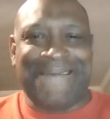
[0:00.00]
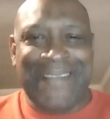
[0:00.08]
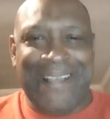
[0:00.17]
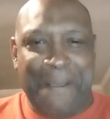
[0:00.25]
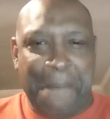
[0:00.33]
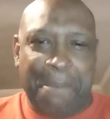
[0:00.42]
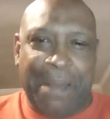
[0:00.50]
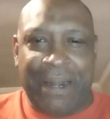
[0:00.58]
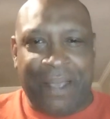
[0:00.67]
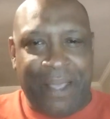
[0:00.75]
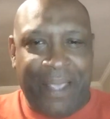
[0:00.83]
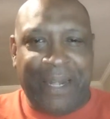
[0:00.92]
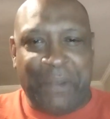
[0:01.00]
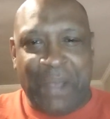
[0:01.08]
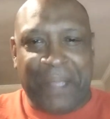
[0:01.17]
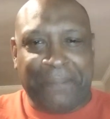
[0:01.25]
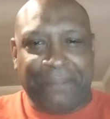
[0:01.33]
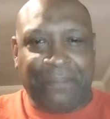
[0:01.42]
But anyway,
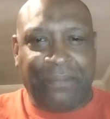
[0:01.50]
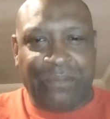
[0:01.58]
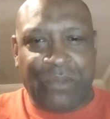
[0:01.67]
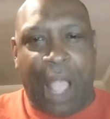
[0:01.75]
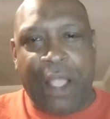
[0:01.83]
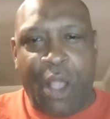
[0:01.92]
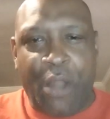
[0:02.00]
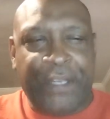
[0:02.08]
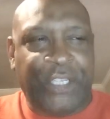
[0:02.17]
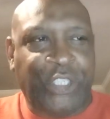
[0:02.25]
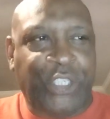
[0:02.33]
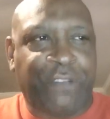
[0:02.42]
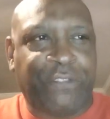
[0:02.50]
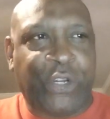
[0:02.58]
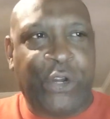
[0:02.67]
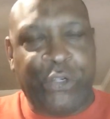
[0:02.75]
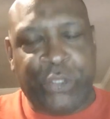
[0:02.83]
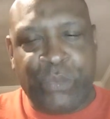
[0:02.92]
I call it the chef's
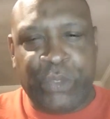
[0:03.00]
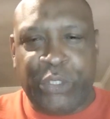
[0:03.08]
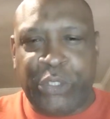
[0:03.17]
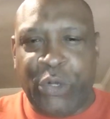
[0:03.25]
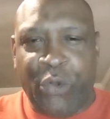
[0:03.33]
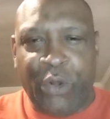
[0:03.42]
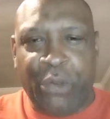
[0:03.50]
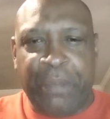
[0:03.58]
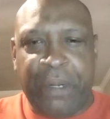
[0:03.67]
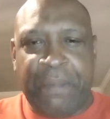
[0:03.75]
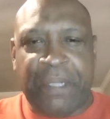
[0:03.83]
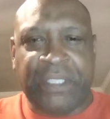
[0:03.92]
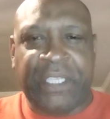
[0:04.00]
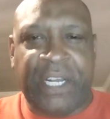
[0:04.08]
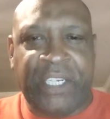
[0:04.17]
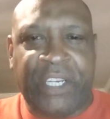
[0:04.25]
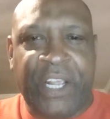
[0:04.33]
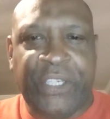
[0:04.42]
curse. Once you know a little bit about
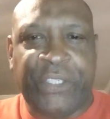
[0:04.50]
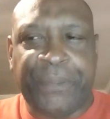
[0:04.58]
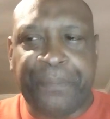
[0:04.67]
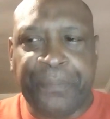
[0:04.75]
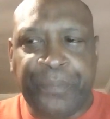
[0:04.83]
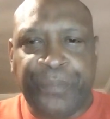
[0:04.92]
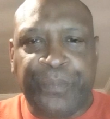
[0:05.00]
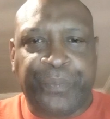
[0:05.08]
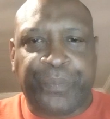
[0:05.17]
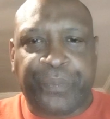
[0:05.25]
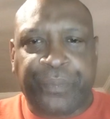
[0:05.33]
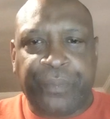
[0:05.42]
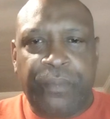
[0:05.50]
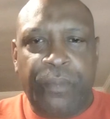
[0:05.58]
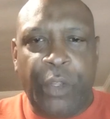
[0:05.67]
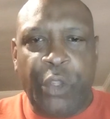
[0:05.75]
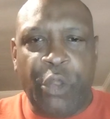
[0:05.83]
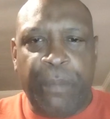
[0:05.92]
sanitation,
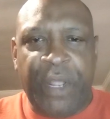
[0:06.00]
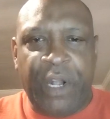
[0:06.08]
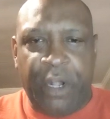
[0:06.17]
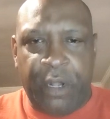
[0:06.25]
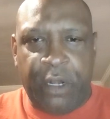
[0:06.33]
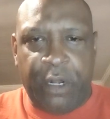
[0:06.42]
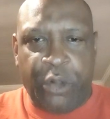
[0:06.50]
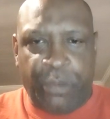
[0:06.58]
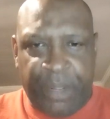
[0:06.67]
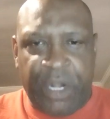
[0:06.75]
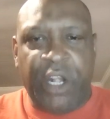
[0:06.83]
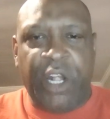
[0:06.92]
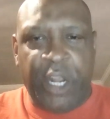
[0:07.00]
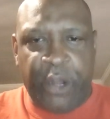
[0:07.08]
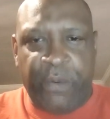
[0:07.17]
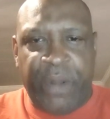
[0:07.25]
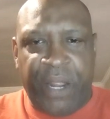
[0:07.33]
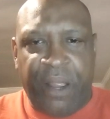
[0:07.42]
you're a little bit
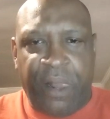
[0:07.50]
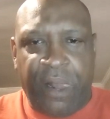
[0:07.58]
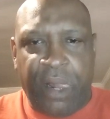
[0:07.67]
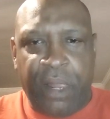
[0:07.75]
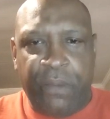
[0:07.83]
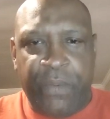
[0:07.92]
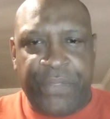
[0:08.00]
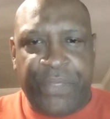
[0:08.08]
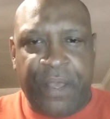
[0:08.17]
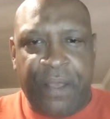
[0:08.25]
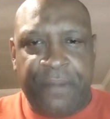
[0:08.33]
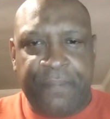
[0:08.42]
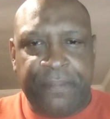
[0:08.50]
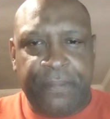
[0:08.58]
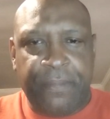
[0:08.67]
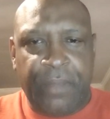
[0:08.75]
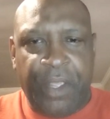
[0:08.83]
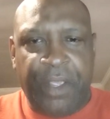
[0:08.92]
leery with
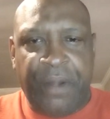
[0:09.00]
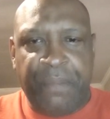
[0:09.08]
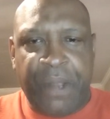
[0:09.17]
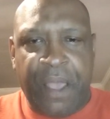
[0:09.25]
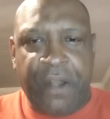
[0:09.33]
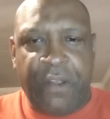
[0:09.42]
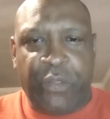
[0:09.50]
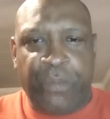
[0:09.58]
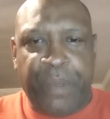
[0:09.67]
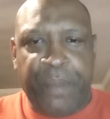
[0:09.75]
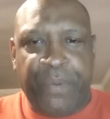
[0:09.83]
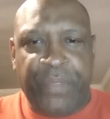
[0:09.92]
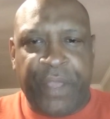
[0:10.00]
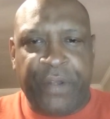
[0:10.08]
eating behind other people that don't know